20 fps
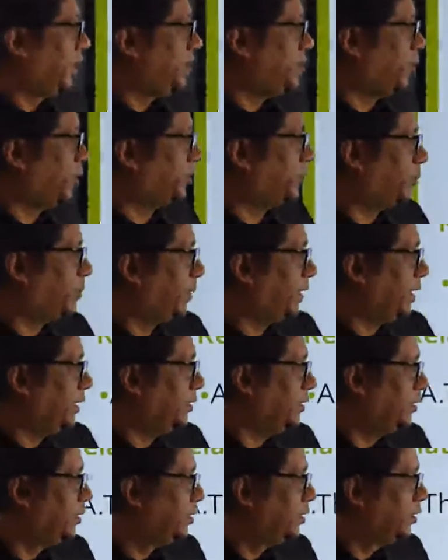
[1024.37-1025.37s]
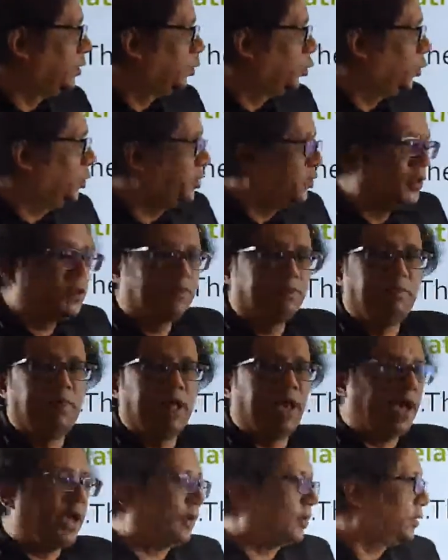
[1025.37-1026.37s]
I bought a pen which is
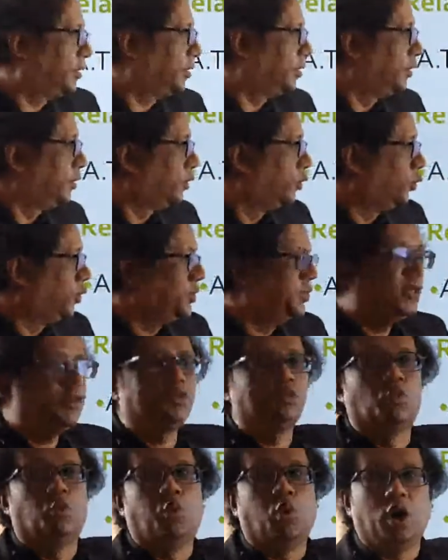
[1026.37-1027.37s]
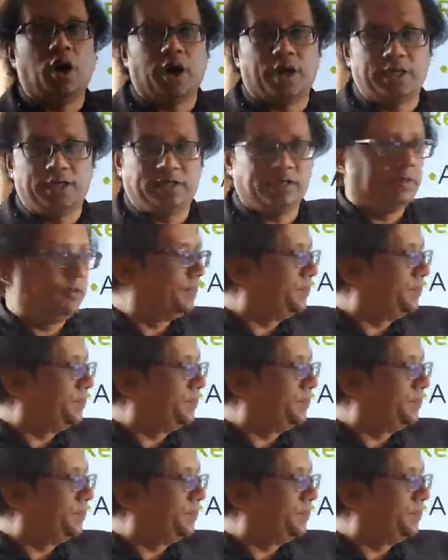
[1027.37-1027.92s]
black, which is white,